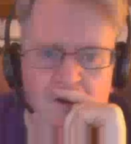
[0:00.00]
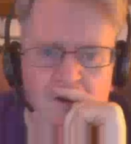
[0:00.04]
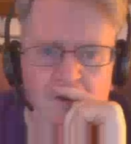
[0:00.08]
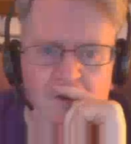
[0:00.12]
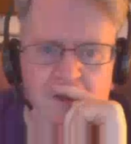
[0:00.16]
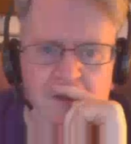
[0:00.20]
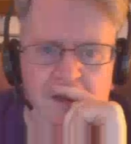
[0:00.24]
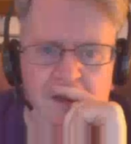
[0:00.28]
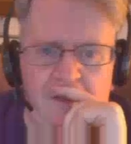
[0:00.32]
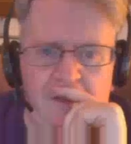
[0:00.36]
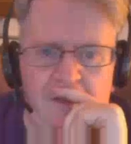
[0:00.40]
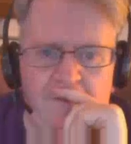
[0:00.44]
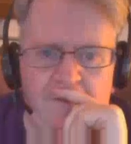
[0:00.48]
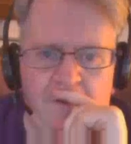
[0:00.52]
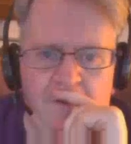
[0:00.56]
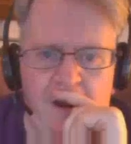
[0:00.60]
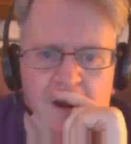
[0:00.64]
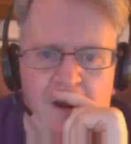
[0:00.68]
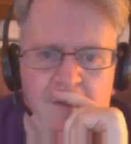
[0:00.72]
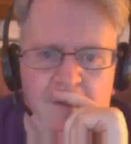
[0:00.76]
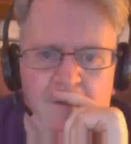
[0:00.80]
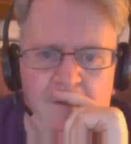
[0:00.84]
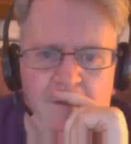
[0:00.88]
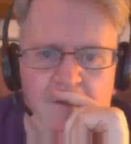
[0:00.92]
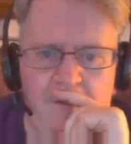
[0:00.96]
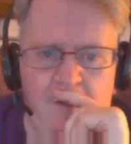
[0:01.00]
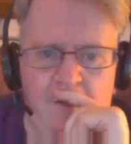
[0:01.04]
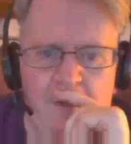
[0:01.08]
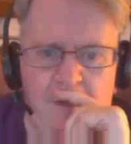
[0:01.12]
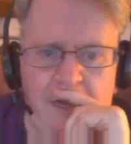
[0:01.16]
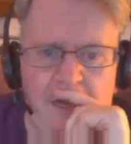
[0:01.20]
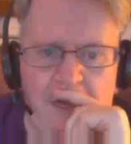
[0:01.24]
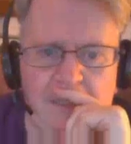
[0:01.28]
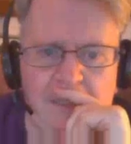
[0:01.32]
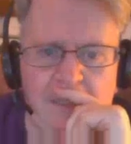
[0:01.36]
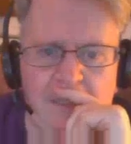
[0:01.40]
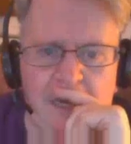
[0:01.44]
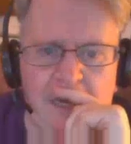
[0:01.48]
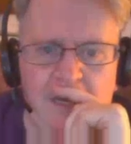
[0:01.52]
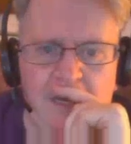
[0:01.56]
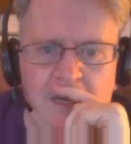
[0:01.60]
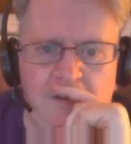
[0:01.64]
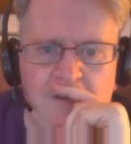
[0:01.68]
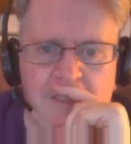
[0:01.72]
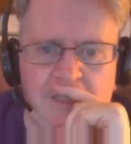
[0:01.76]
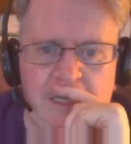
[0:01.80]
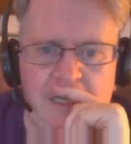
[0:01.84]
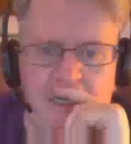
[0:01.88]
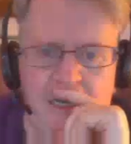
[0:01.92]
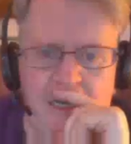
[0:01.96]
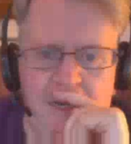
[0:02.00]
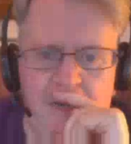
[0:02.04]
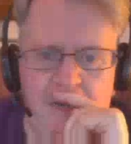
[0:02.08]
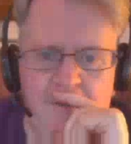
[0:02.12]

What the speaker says: Within the frame of your mind's eye, you see an